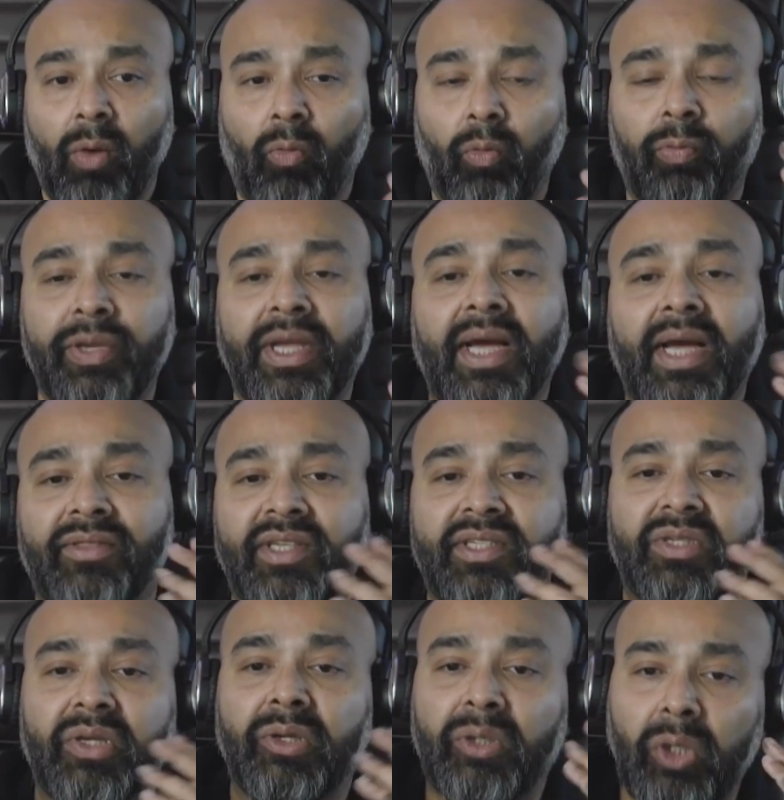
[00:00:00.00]
We had
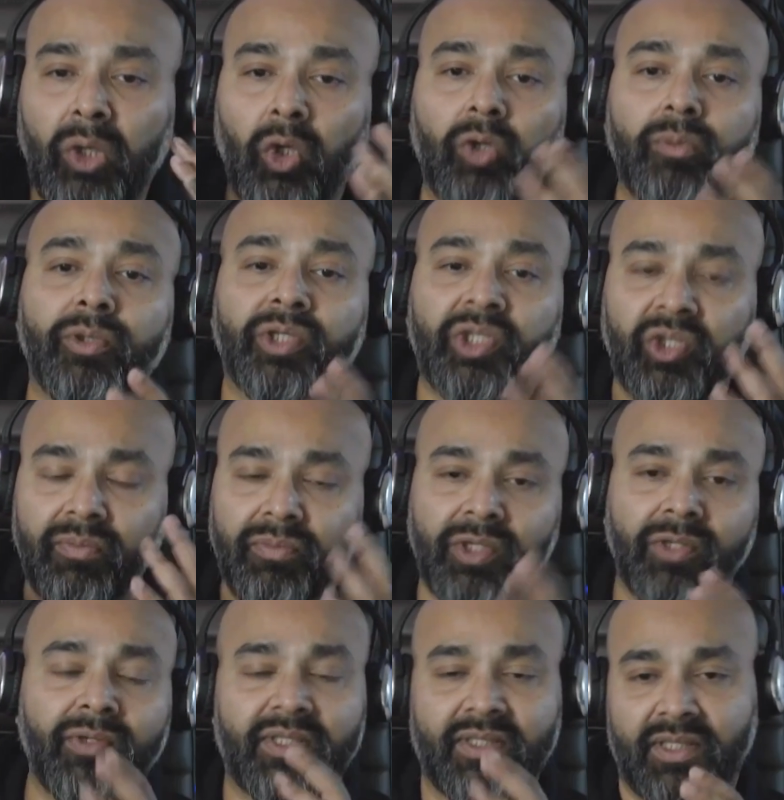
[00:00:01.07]
this global
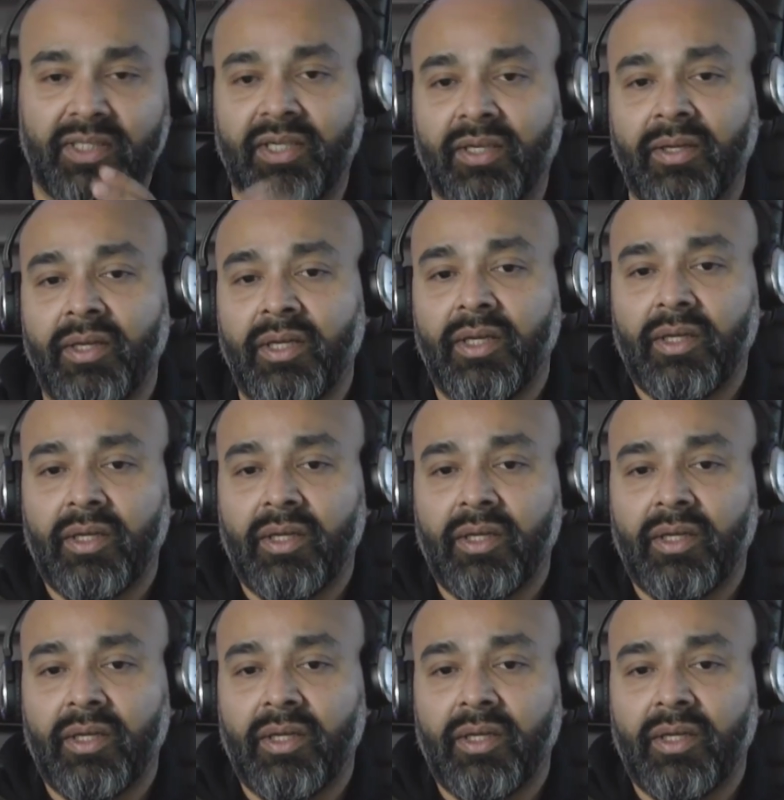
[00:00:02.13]
community